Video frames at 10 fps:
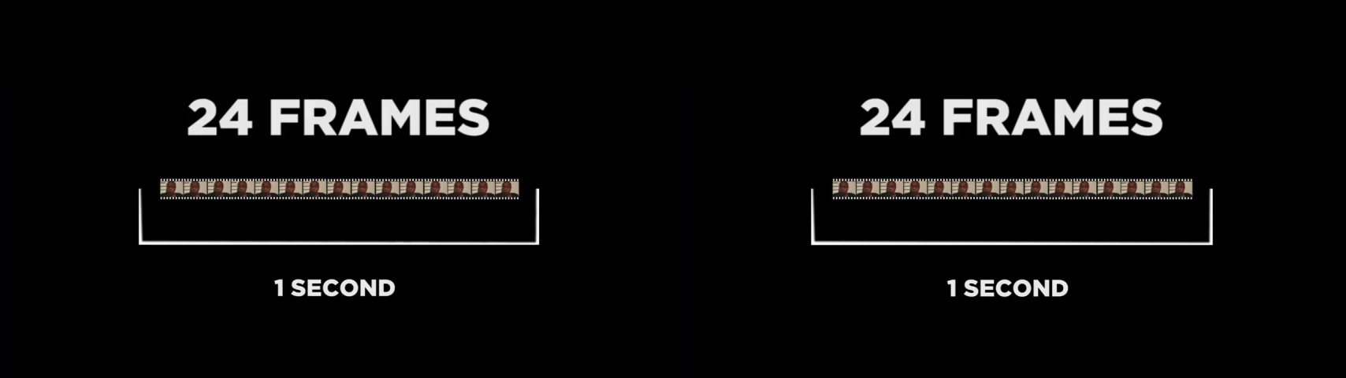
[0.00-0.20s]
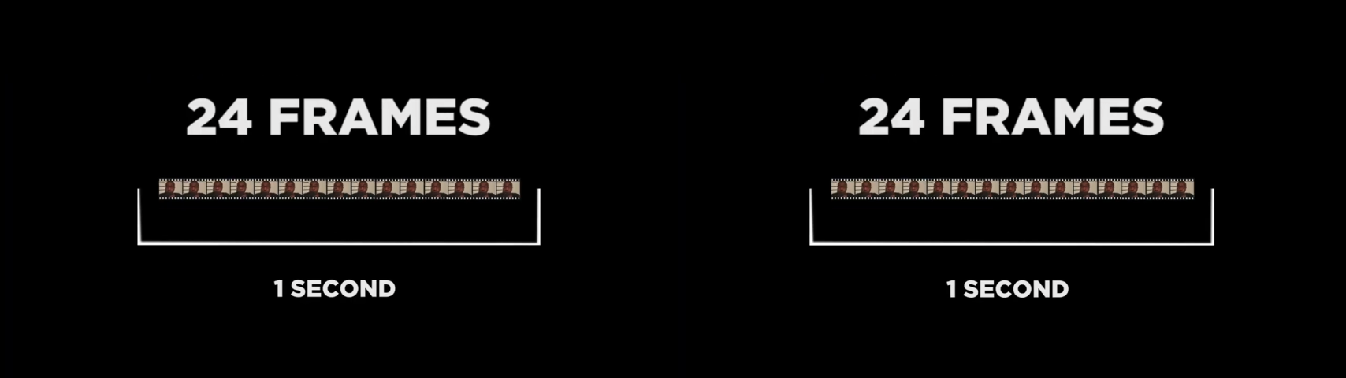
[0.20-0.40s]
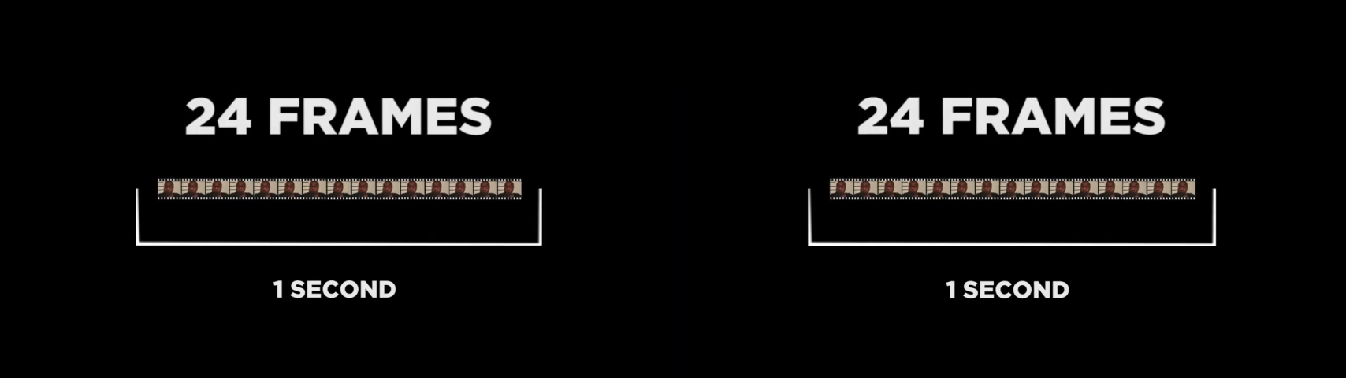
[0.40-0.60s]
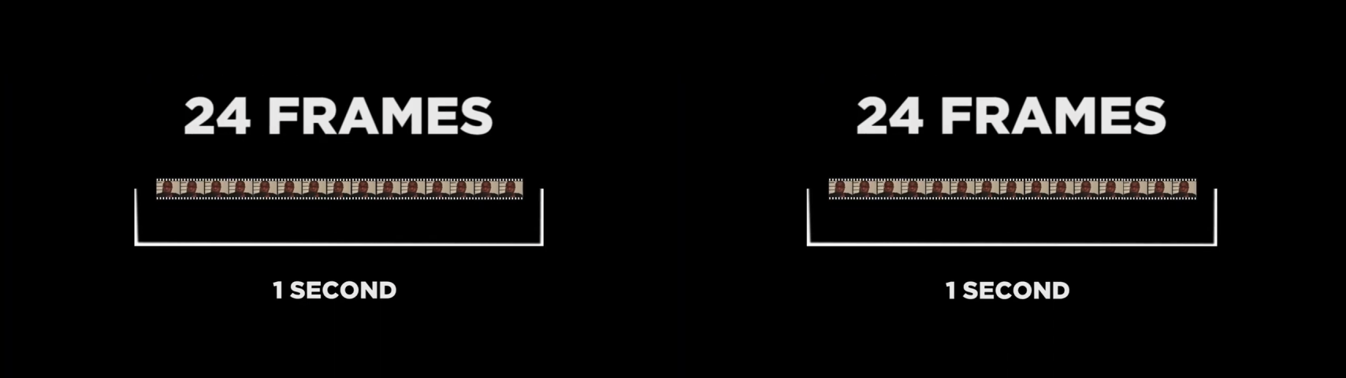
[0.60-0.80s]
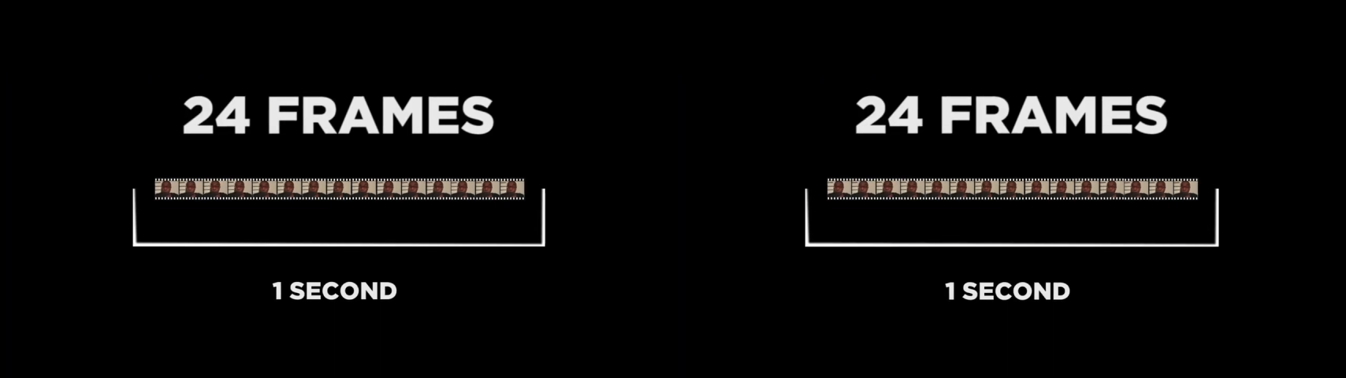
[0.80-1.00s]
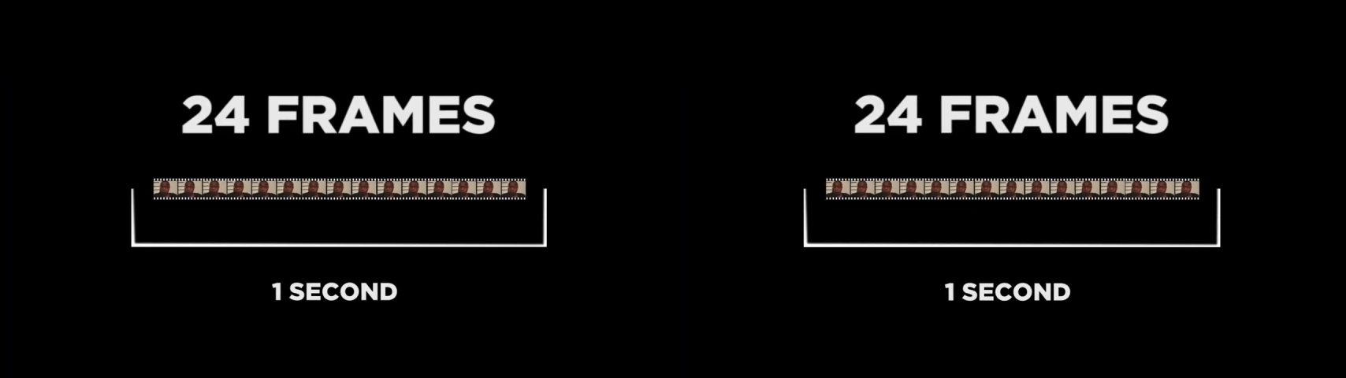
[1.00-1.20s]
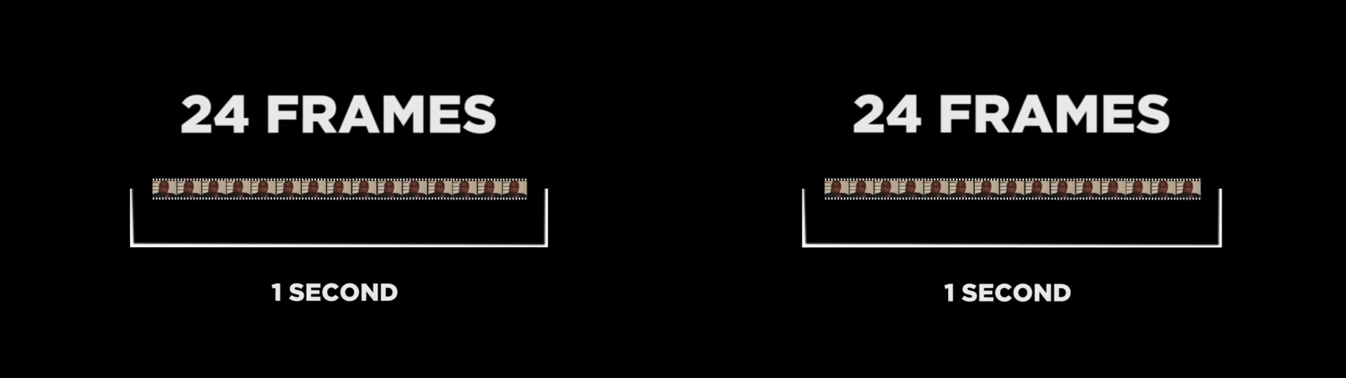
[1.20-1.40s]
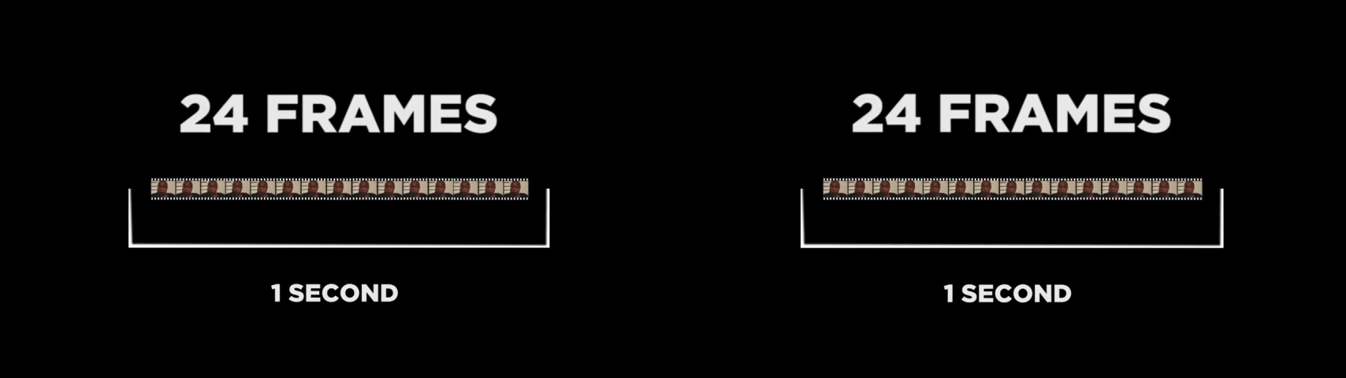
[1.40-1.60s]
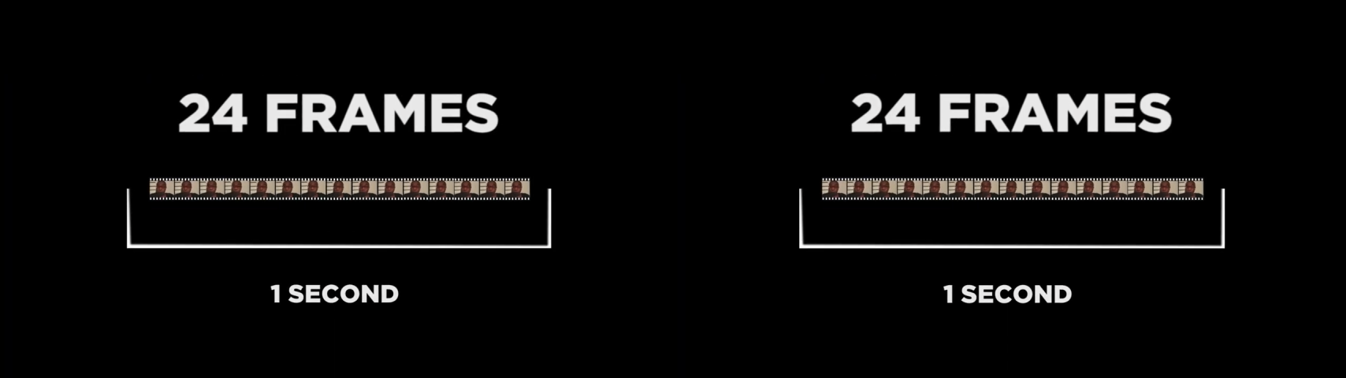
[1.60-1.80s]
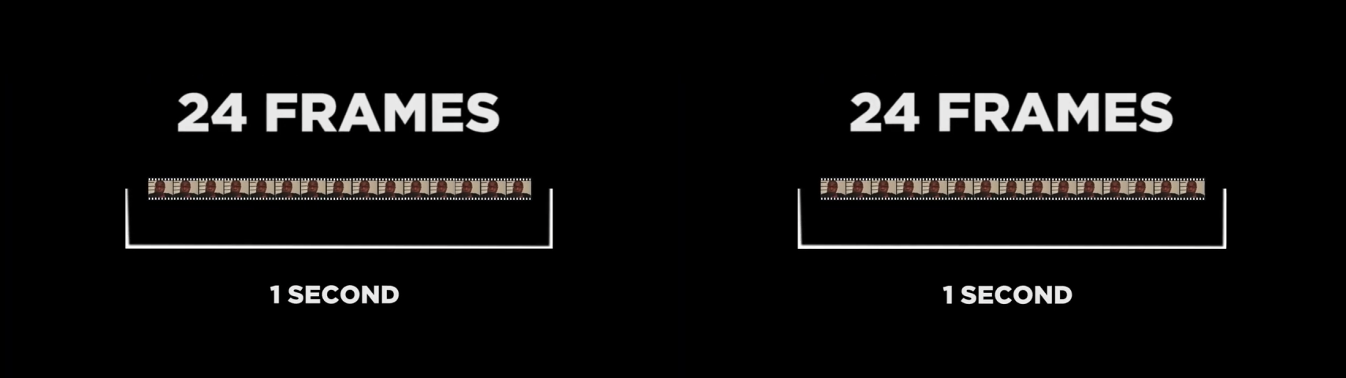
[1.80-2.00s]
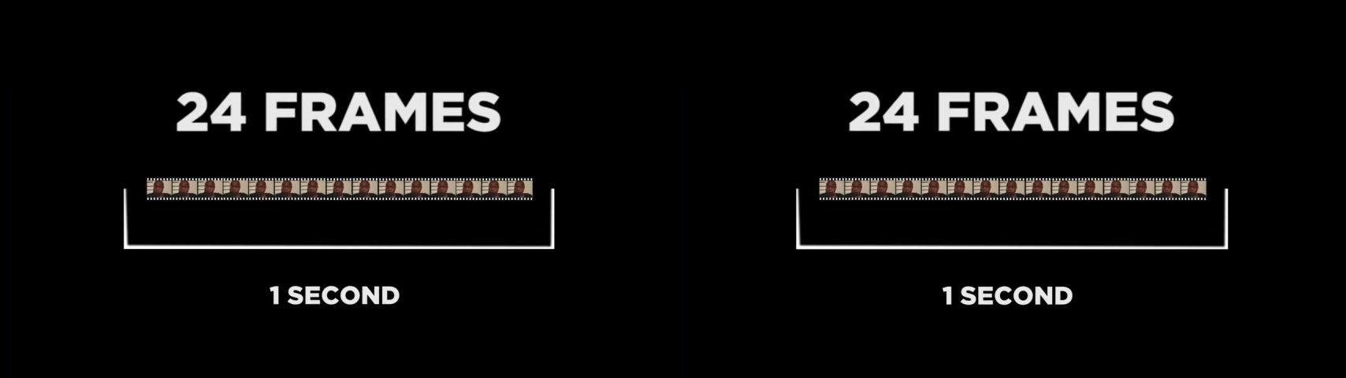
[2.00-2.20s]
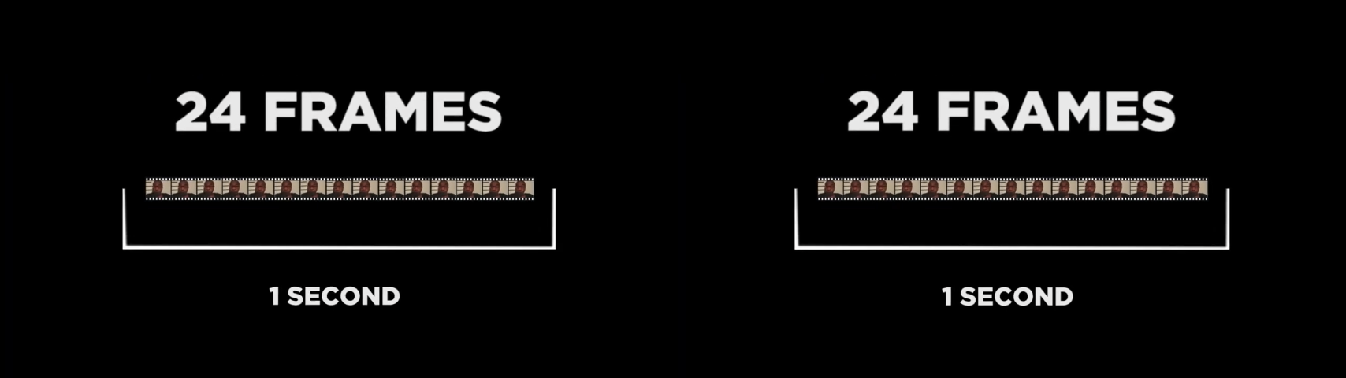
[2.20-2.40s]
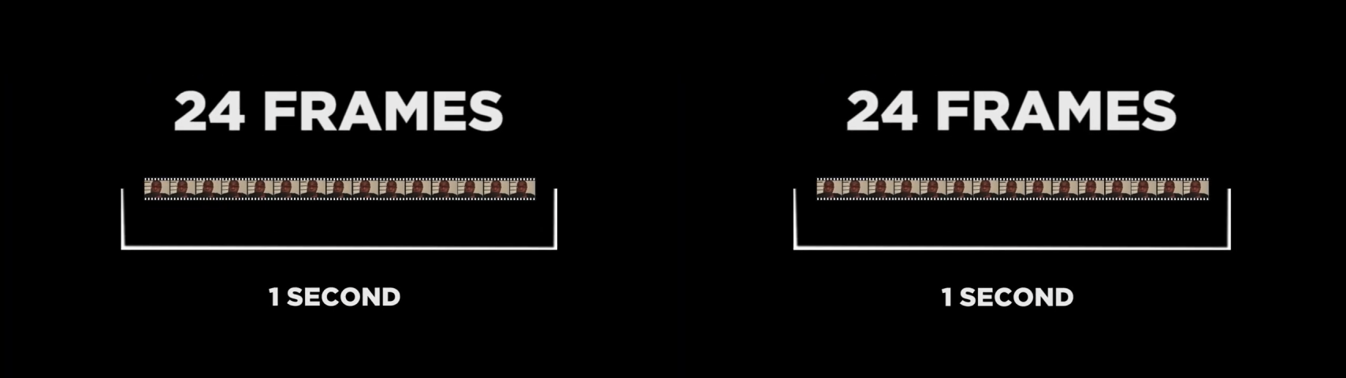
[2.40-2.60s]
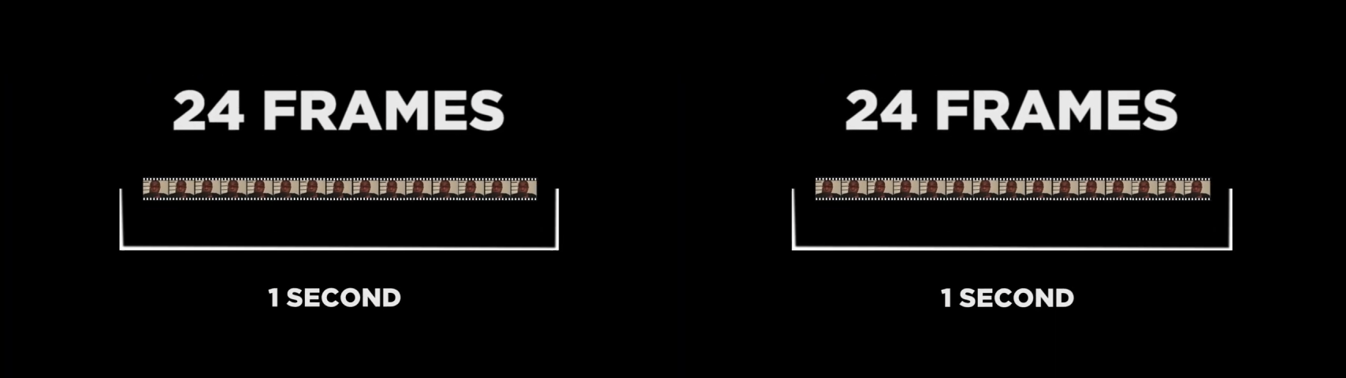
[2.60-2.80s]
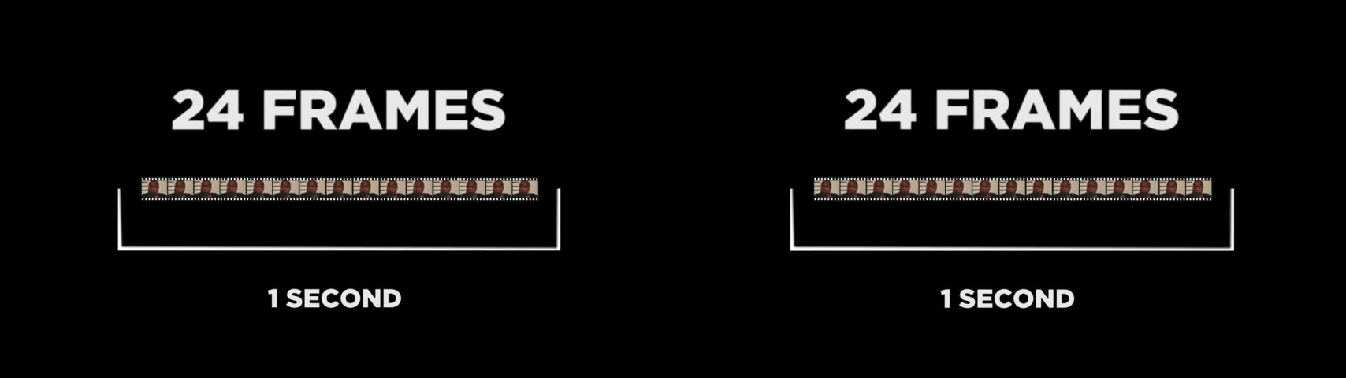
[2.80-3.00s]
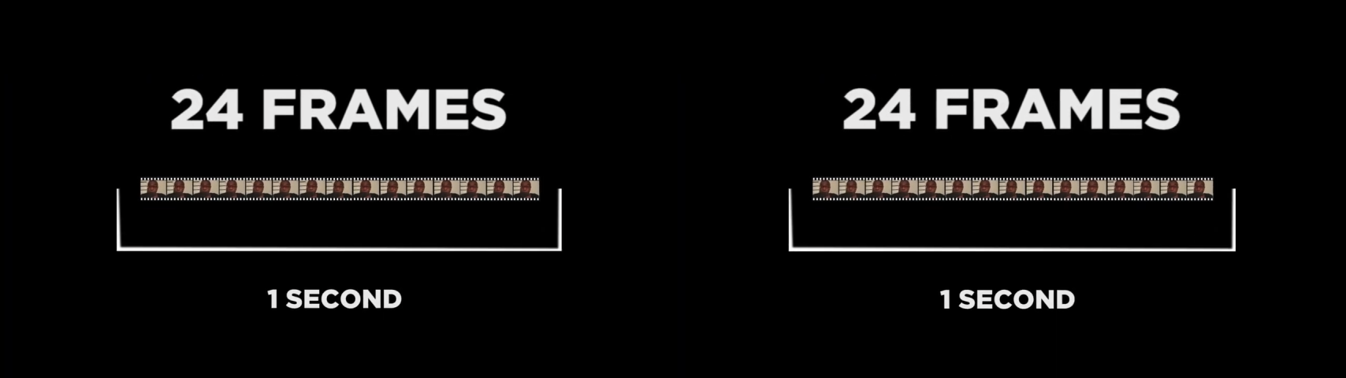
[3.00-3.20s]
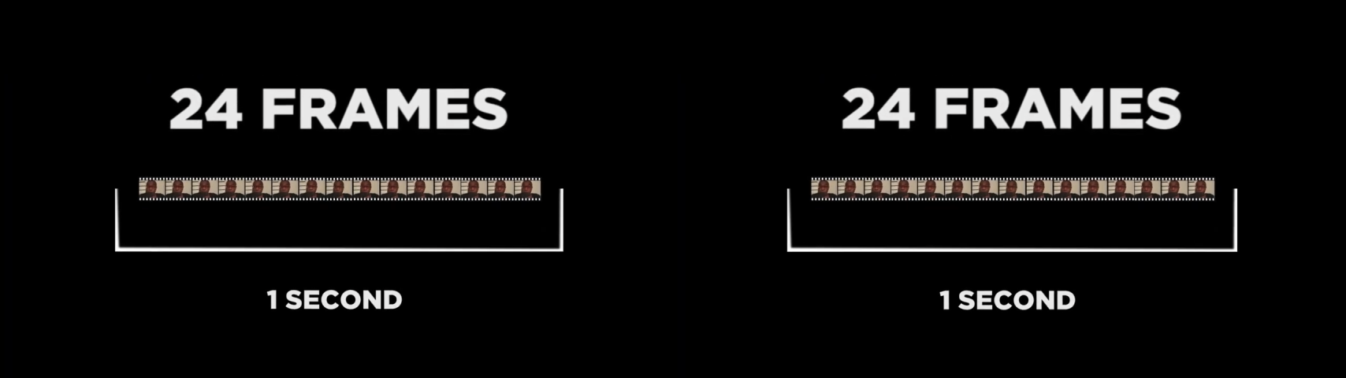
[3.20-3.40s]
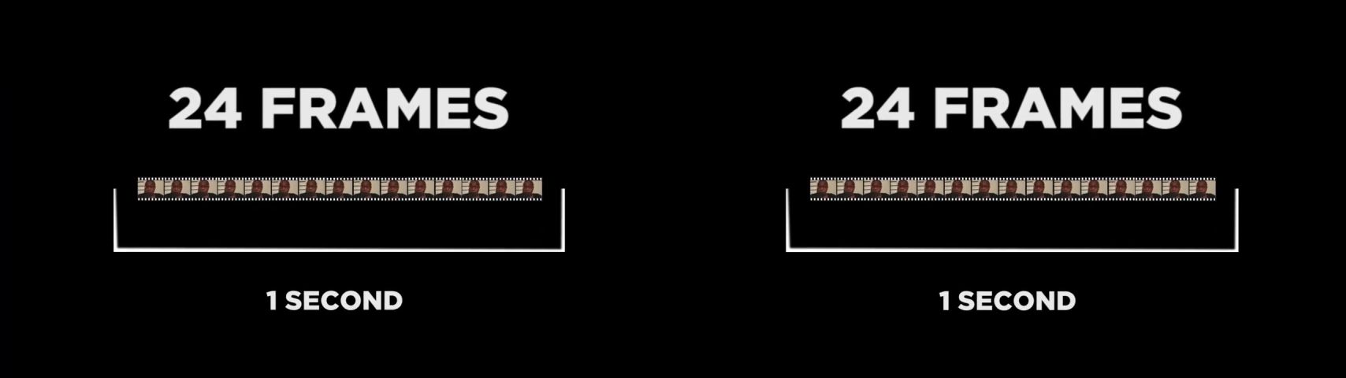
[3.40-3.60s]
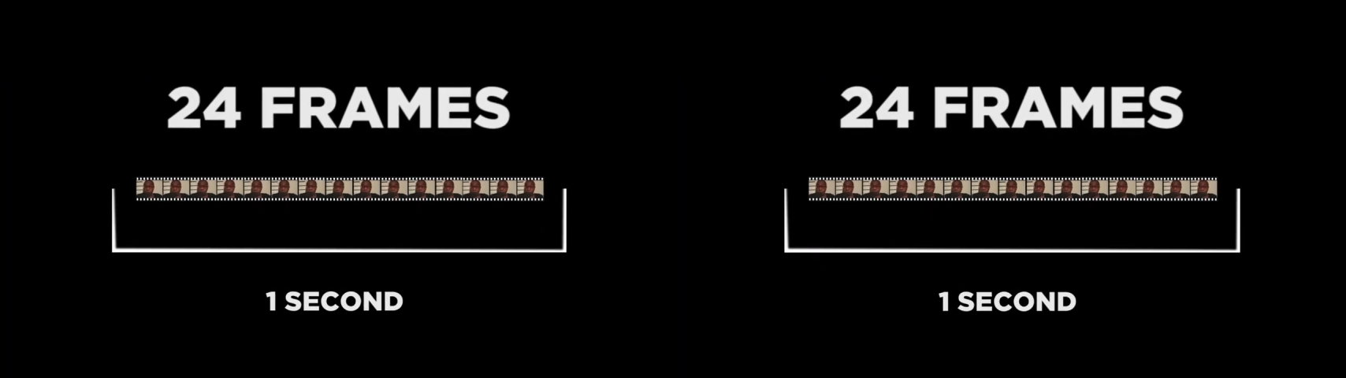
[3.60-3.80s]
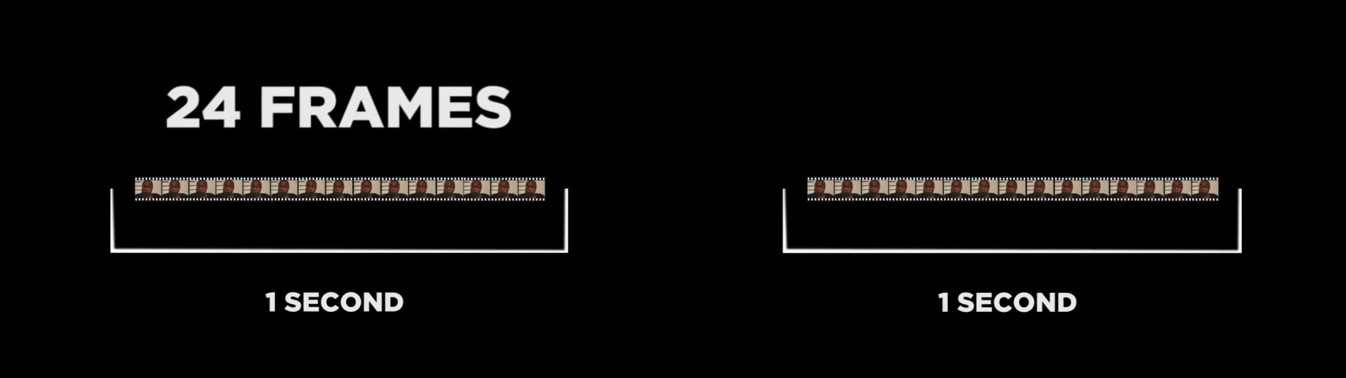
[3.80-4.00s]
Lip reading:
No face is visible, so there are no lips to read.